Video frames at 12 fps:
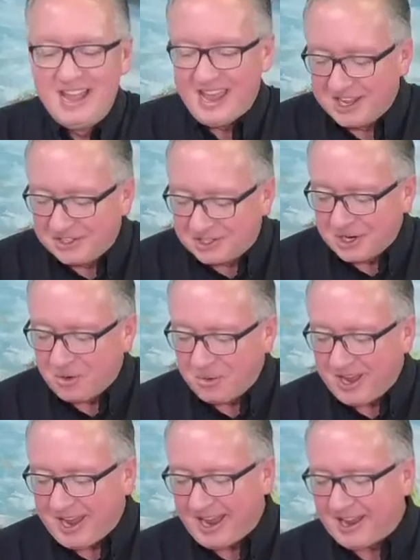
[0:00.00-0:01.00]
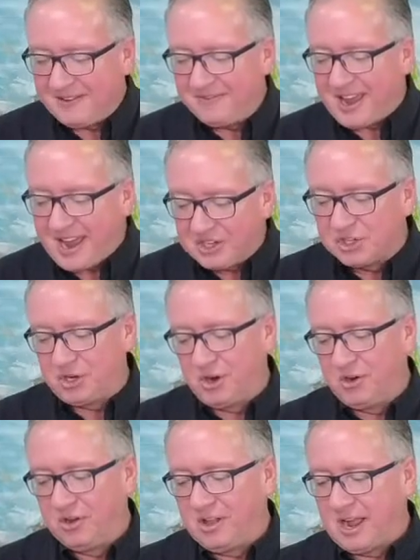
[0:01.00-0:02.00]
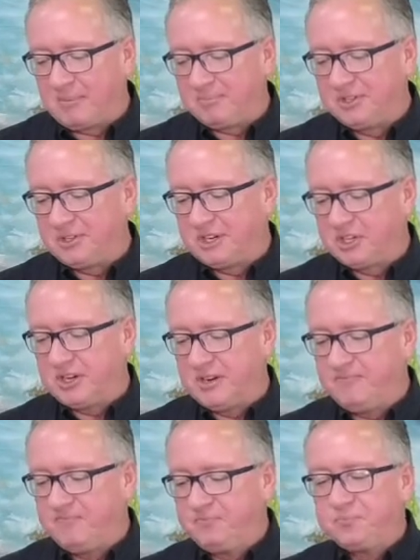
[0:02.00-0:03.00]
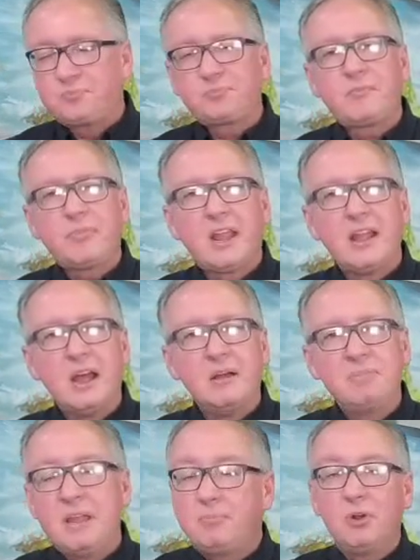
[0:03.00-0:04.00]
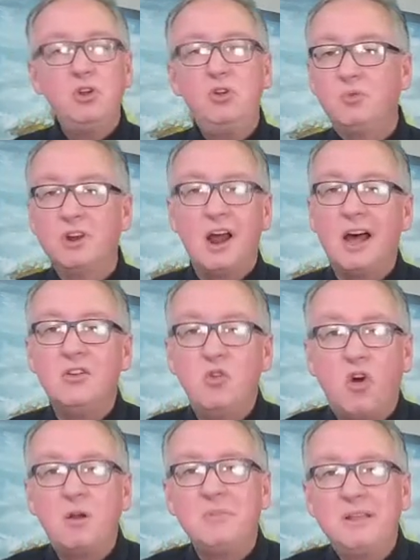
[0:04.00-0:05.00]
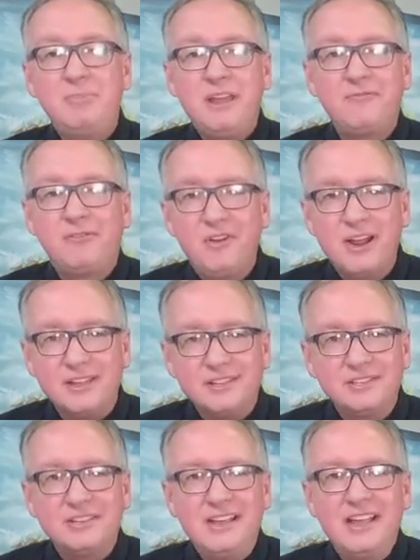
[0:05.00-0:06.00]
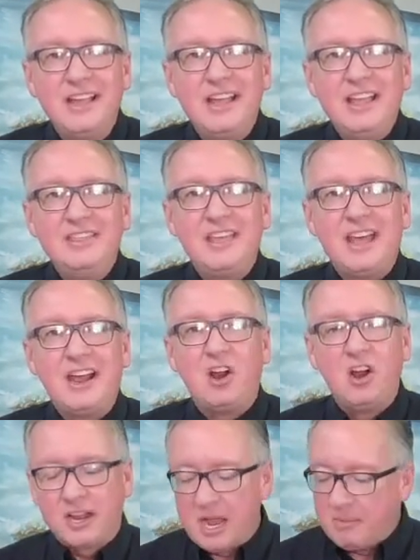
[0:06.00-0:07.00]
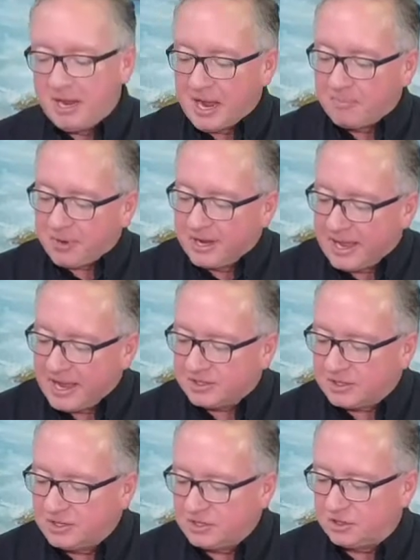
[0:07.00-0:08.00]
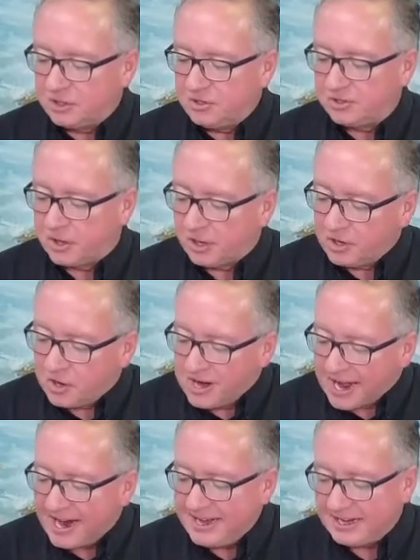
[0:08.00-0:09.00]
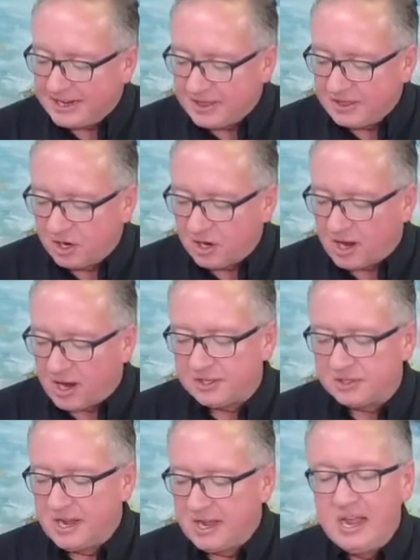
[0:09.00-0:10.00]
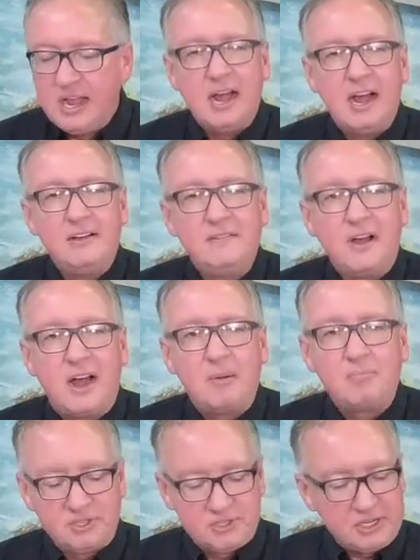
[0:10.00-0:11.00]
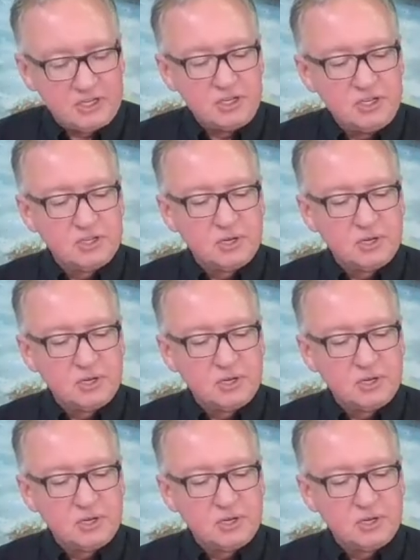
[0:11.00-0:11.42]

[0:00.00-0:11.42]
And so we have external opposition. Uh, people who would not normally be friends that are coming up against the Jews, they're united in their cause of opposition.